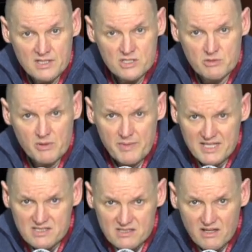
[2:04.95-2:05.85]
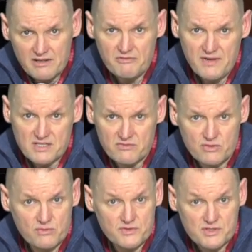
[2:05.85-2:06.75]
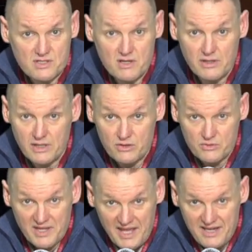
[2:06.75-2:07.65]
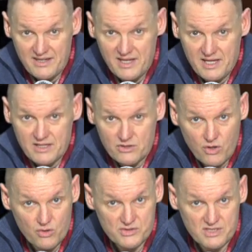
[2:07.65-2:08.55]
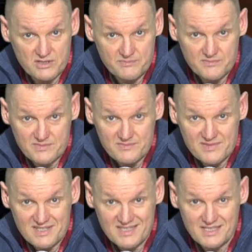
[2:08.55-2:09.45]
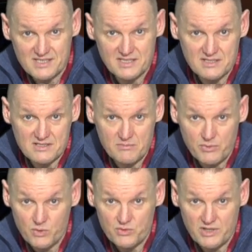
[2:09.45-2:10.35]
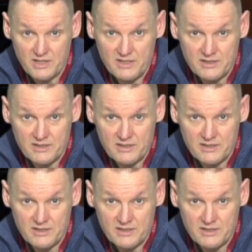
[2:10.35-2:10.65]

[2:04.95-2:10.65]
Some of the main side effects of Duphaston include headache, nausea, dizziness and bloating.